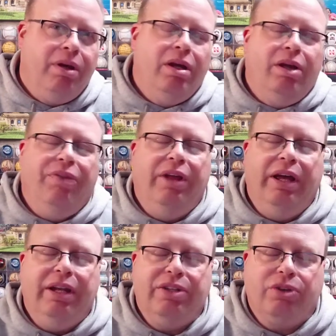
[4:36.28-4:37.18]

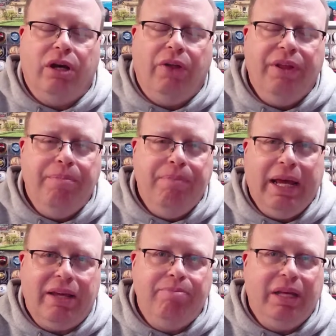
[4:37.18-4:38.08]
that is called the
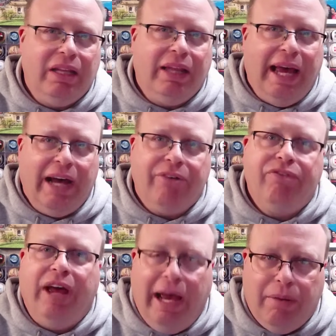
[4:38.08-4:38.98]
Make Me Laugh
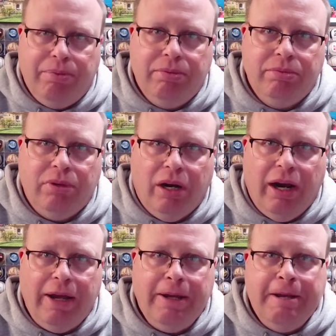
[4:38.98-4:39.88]
app. All
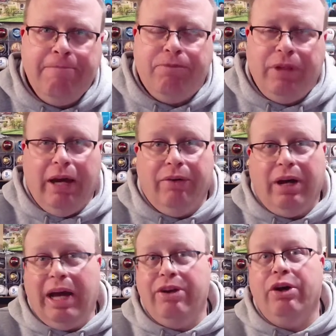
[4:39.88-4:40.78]
right. Now,
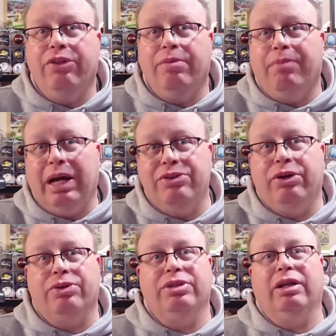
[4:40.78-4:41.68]
I know that my
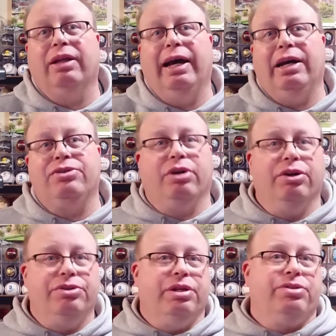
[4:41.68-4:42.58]
jokes in class are
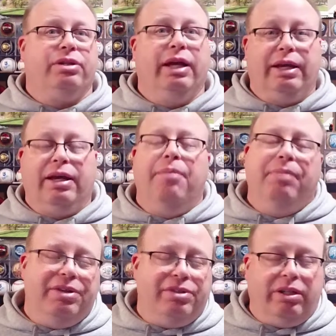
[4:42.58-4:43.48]
just like
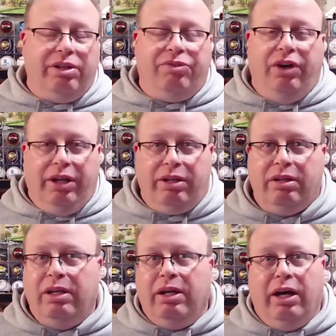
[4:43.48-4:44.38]
amazingly funny.
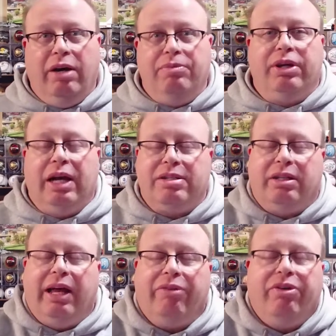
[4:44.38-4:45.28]
You guys
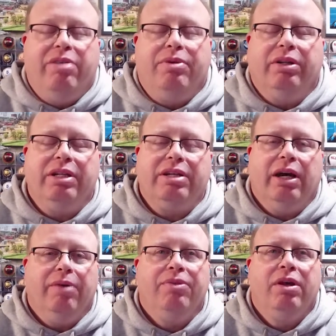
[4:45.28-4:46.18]
laugh at them all the
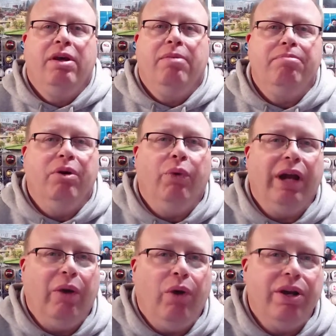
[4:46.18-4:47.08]
time. But what
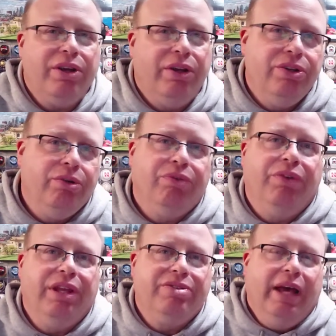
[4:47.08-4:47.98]
I want you to do for
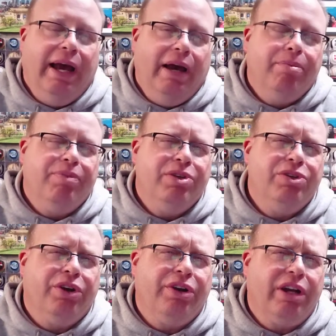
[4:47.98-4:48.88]
this app is
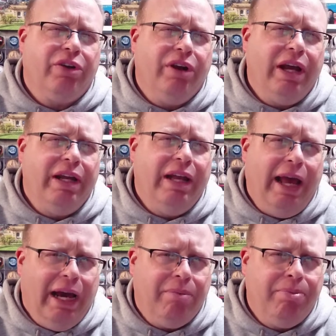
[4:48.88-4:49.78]
you're going to create an
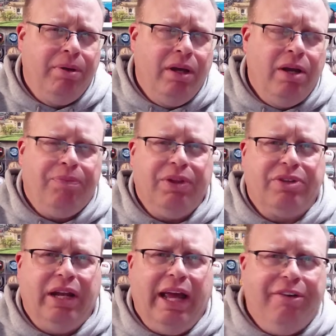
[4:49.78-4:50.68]
app that's
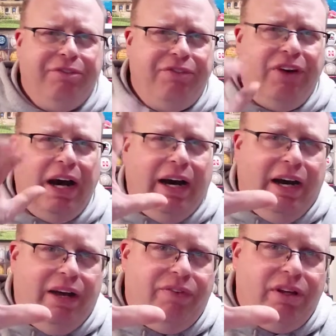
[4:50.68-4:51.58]
going to have five